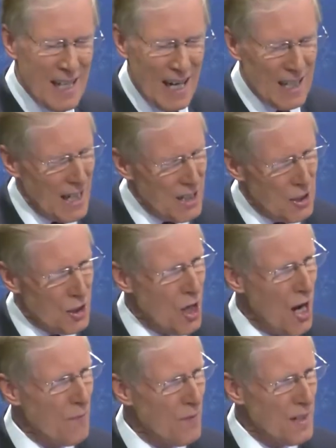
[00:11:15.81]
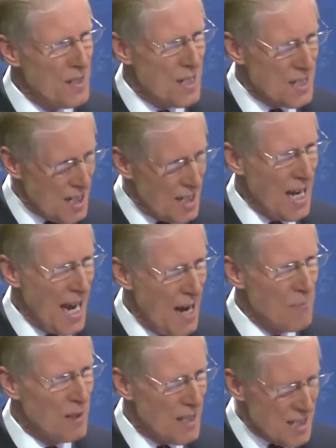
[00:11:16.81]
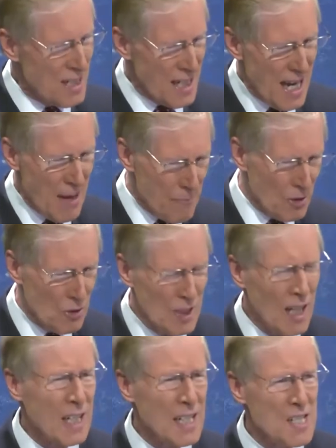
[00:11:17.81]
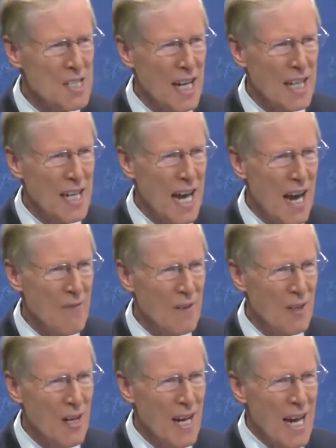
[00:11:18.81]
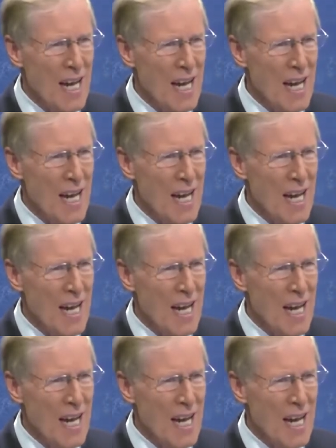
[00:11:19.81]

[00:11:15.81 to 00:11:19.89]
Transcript: I like your confidence. It's going to happen. It's going to happen. Good luck in the second half here.